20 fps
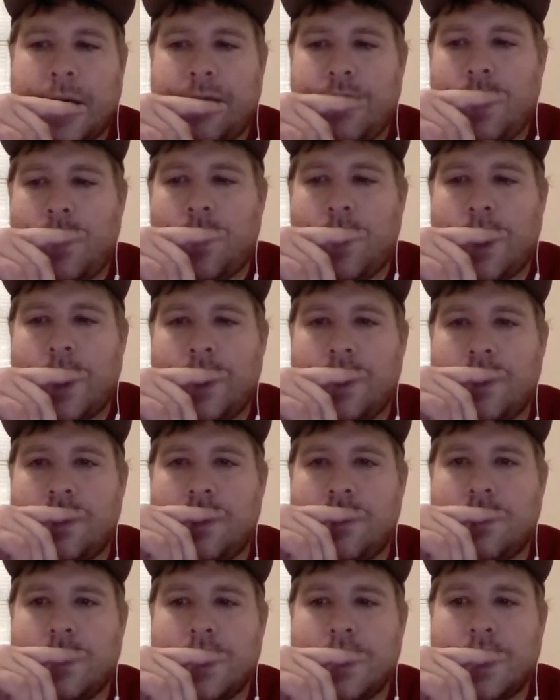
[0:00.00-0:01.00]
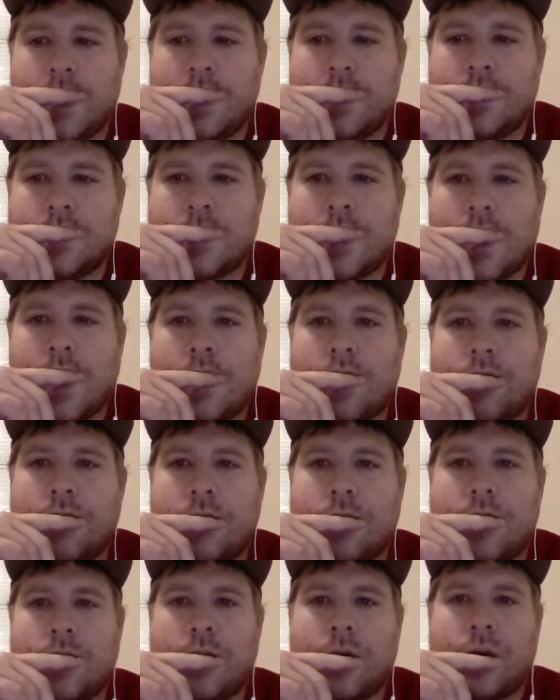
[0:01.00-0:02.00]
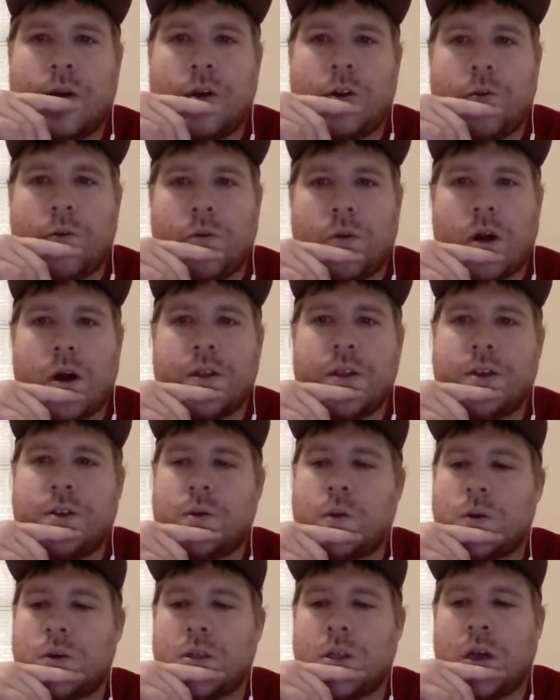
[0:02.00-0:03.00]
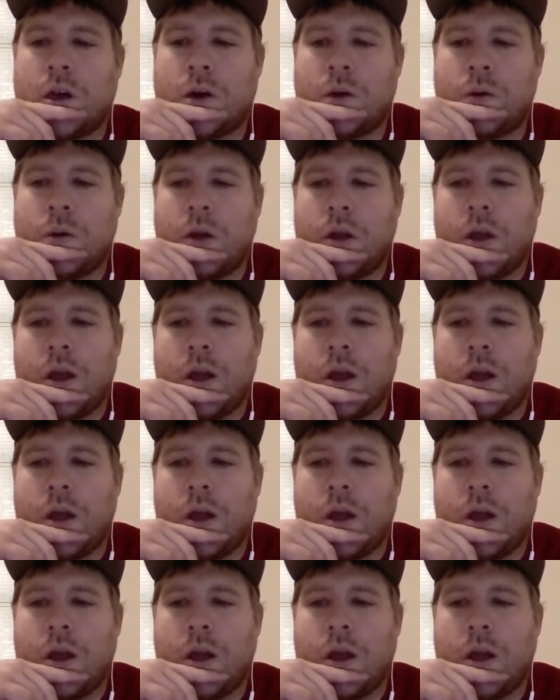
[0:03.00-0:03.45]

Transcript: Now what I do is we're on this horse now.